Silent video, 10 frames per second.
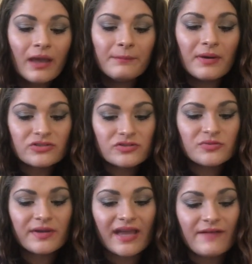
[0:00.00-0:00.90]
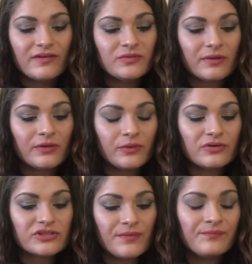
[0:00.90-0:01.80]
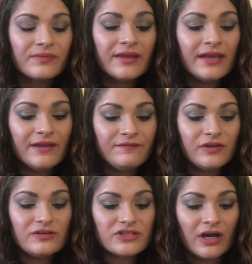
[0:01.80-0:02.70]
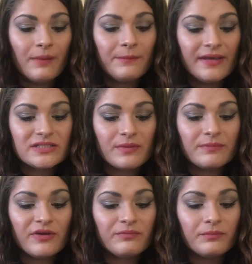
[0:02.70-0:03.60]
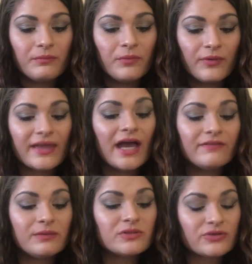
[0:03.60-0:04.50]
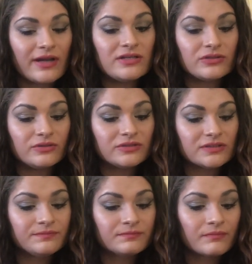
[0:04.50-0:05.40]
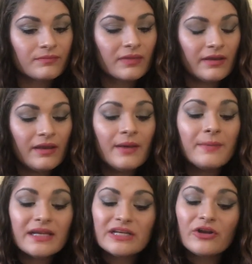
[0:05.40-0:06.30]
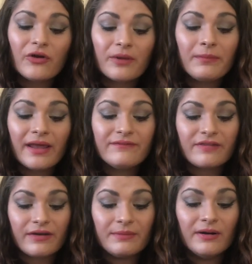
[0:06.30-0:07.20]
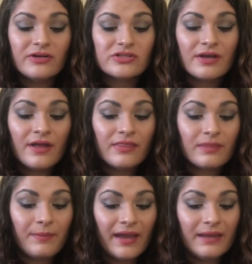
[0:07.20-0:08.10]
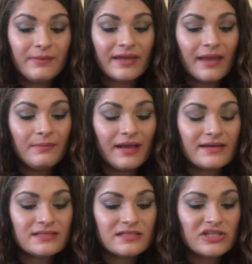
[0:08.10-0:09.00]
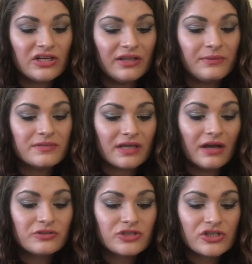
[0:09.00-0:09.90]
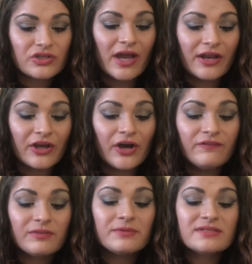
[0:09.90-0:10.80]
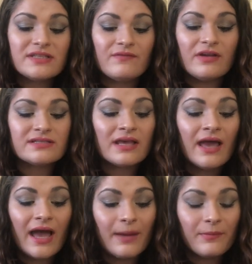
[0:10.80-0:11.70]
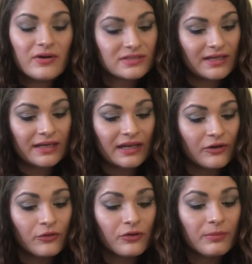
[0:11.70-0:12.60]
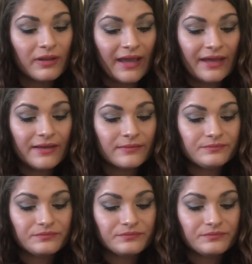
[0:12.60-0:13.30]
Mushrooms were gathered with caution. In future, Peter would move more carefully with train doors. Peter did not complain very much. The pain became less until it was just an uncomfortable stiffness and mostly an ignorable ache.